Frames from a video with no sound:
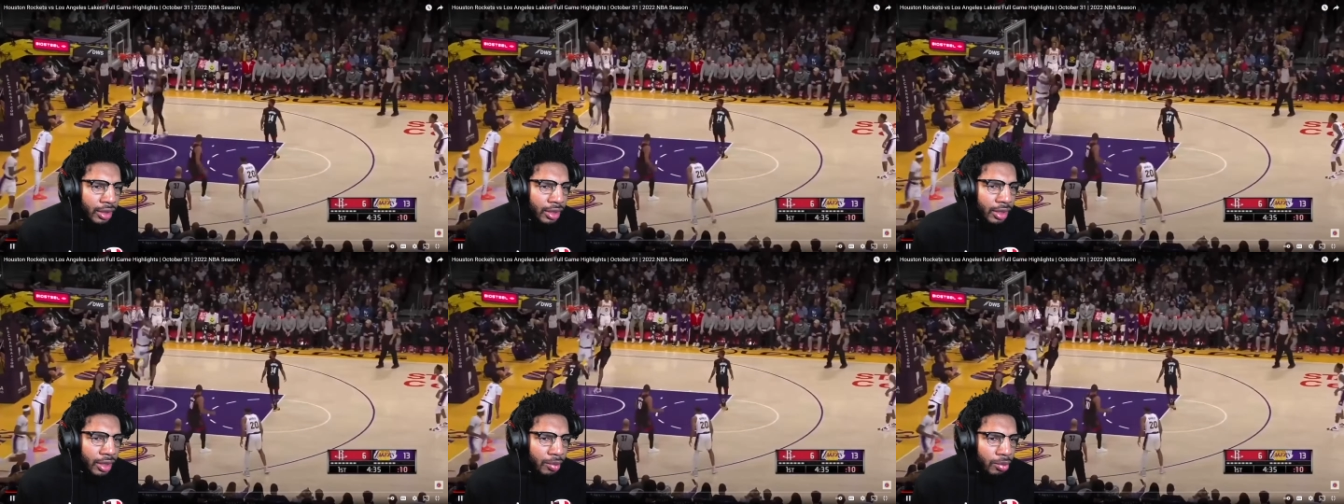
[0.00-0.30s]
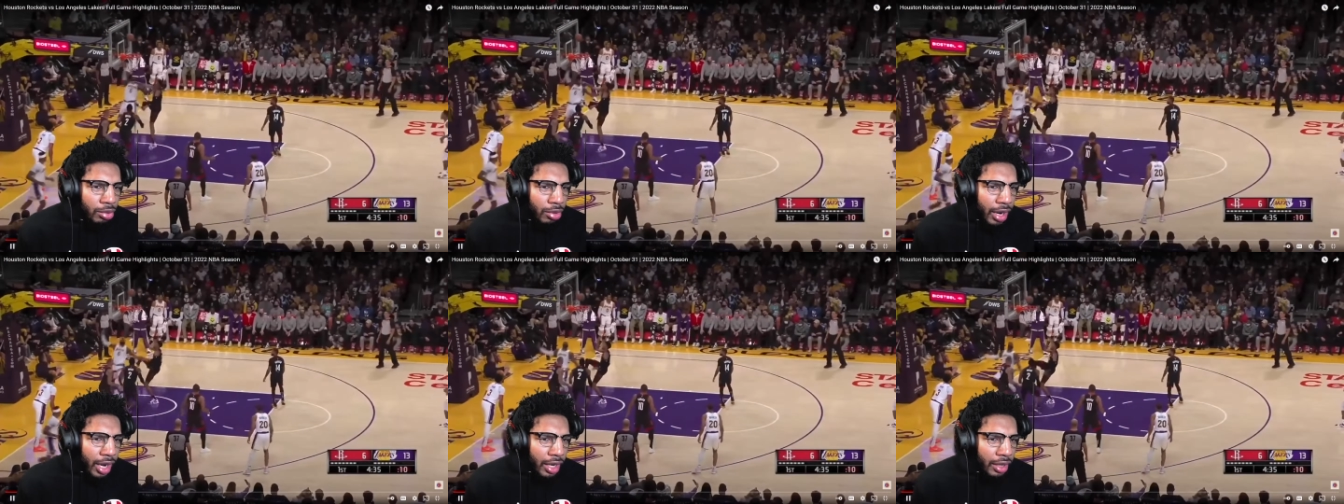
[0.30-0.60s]

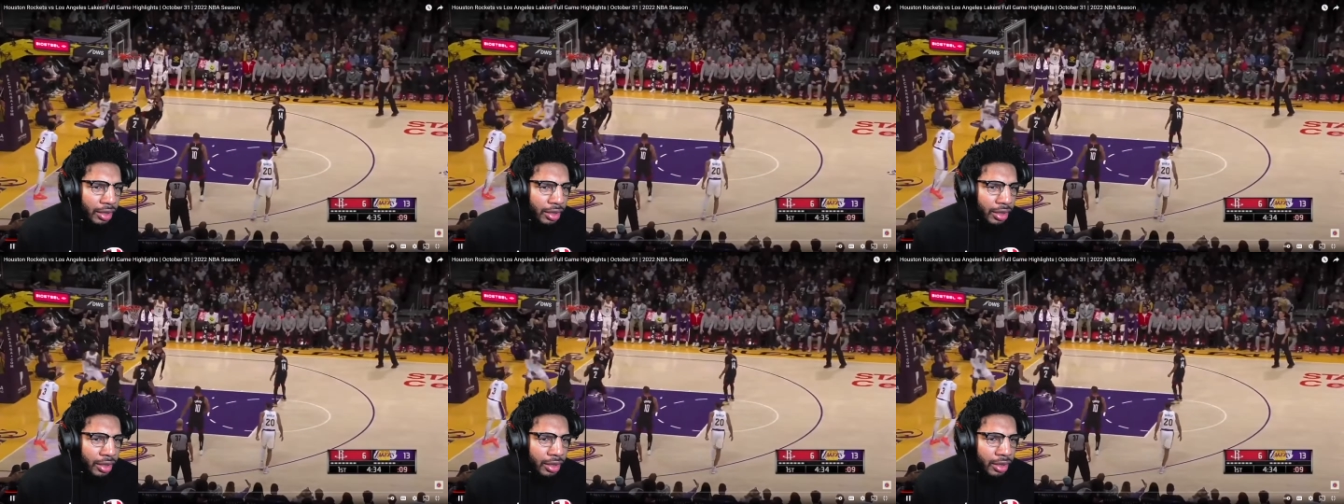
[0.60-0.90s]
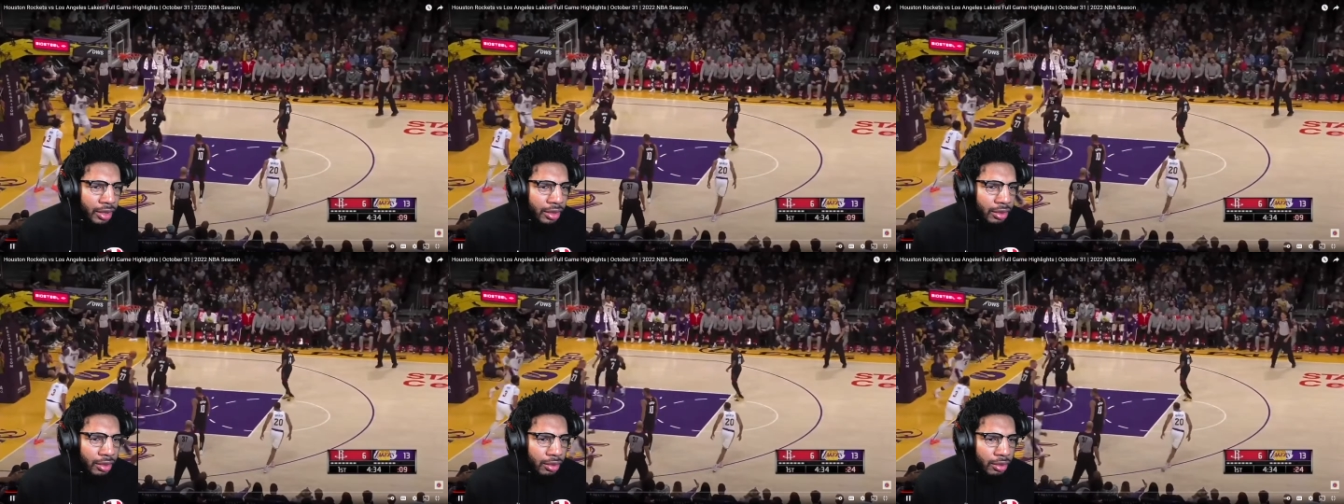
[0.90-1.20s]

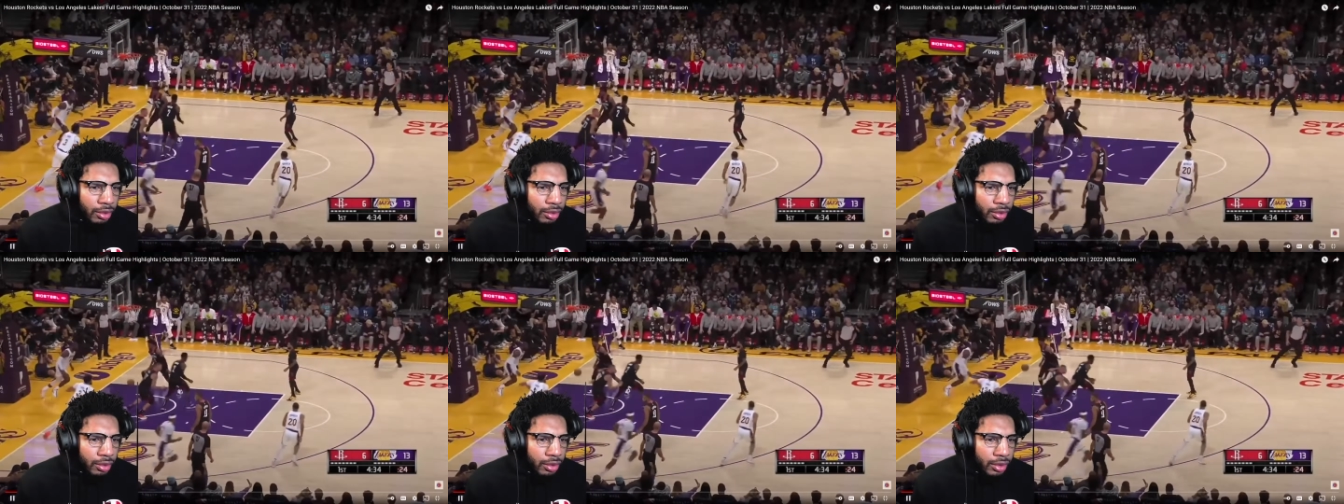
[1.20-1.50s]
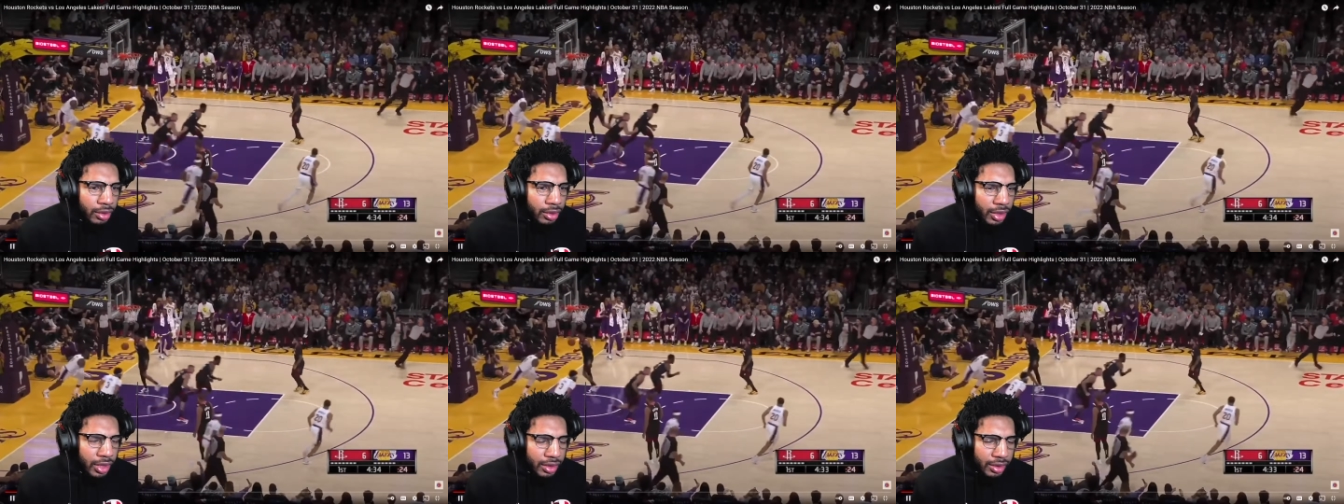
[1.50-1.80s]
Bradley.
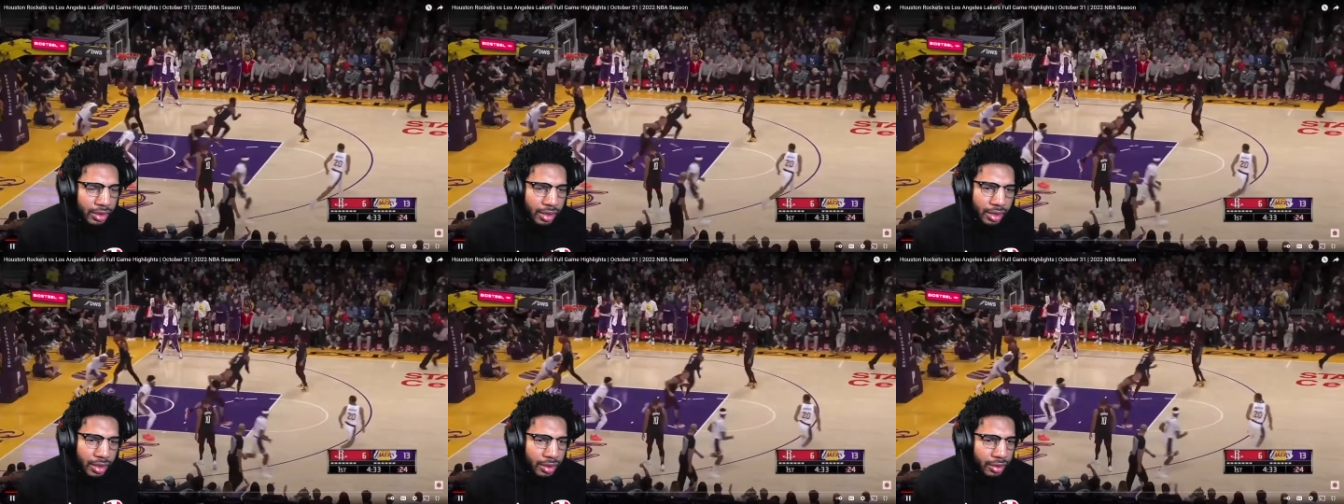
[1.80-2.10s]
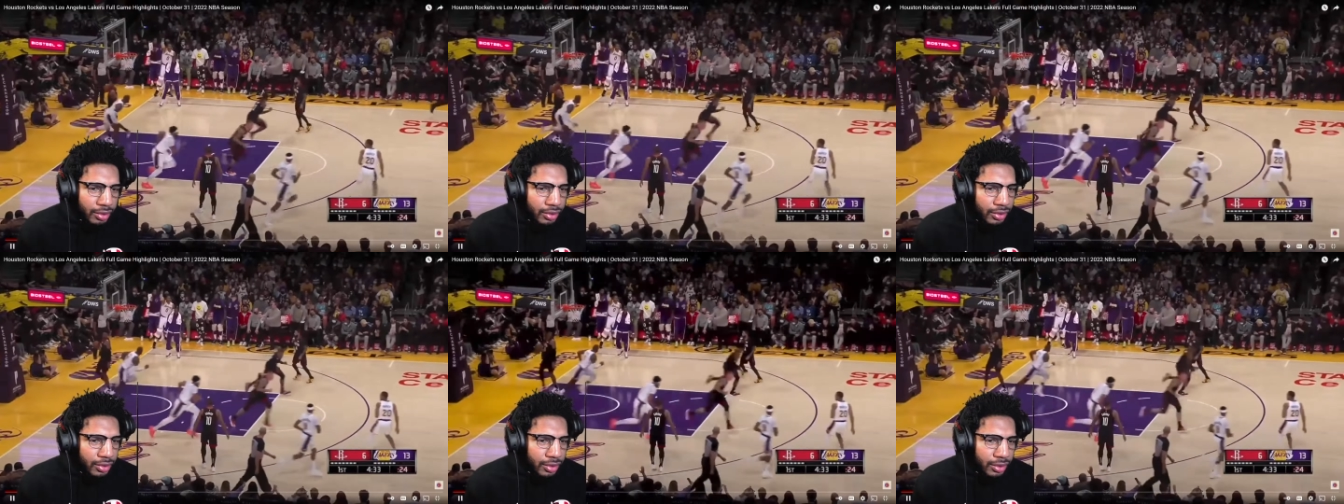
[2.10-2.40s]
That's
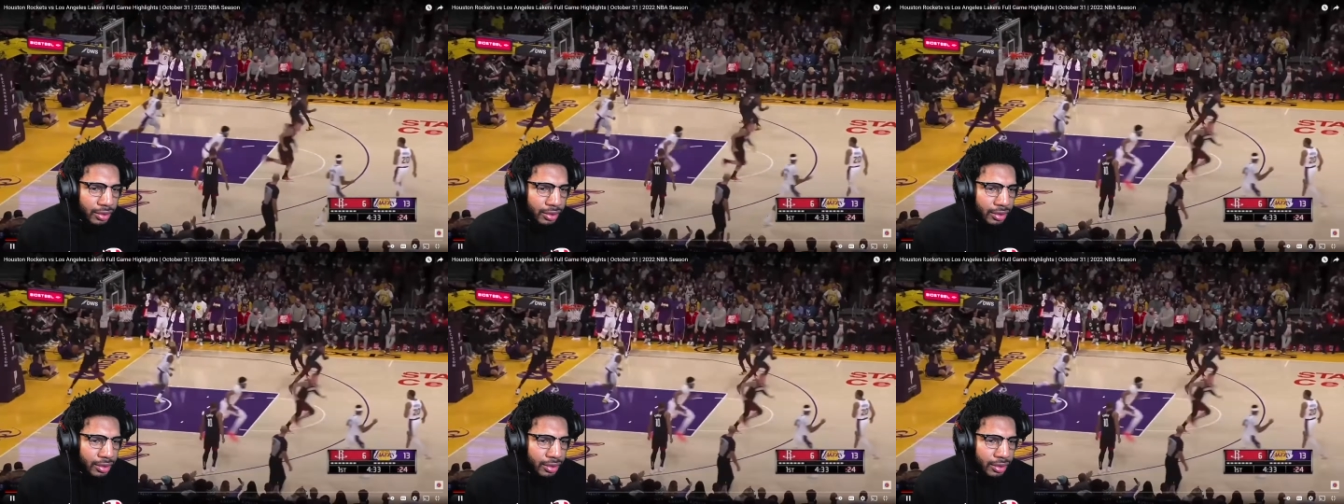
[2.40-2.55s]
tough.